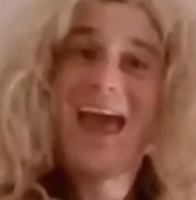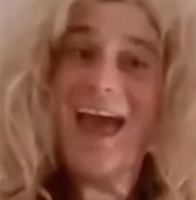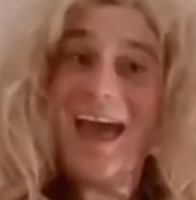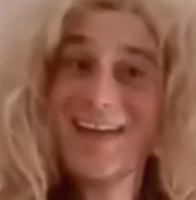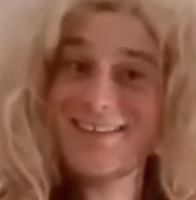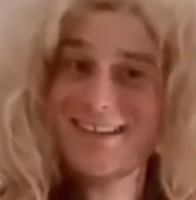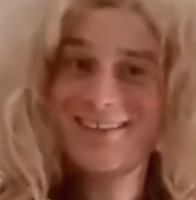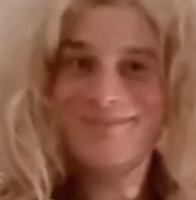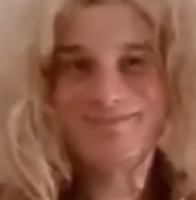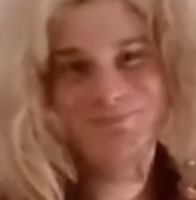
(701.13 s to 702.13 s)
And
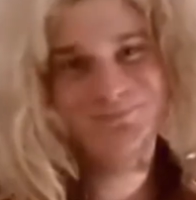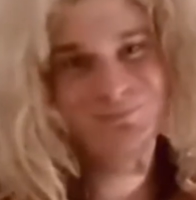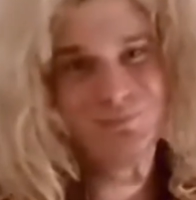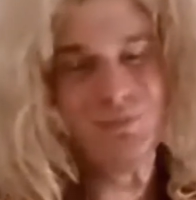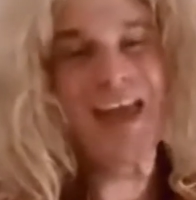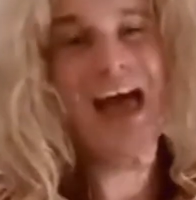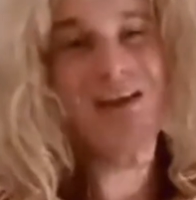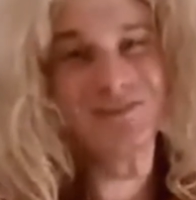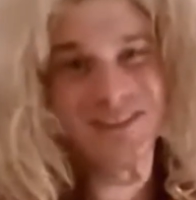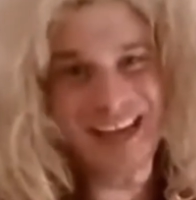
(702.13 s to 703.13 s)
we
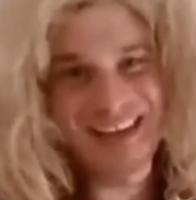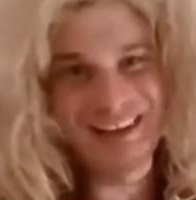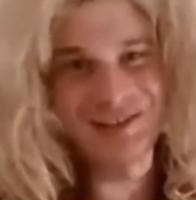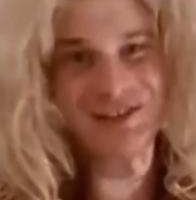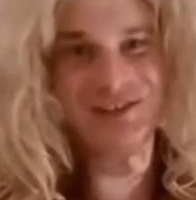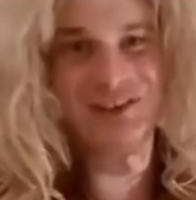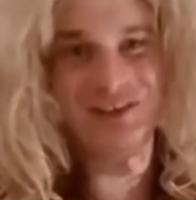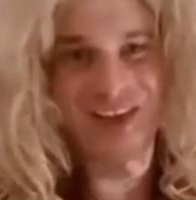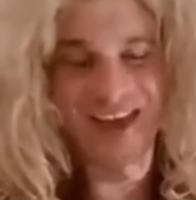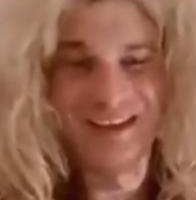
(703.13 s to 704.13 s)
have Jay Lynch to
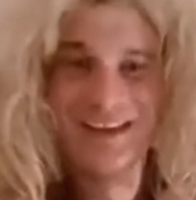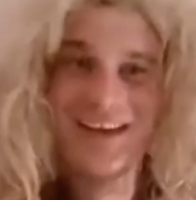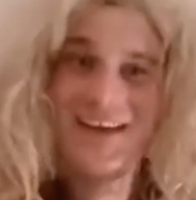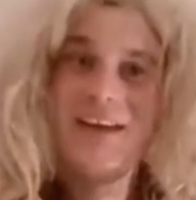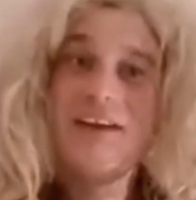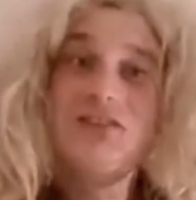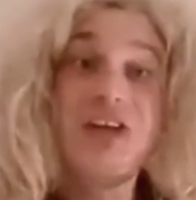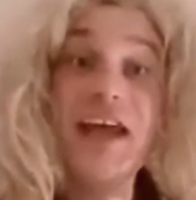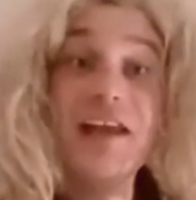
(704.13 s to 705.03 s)
thank. Jay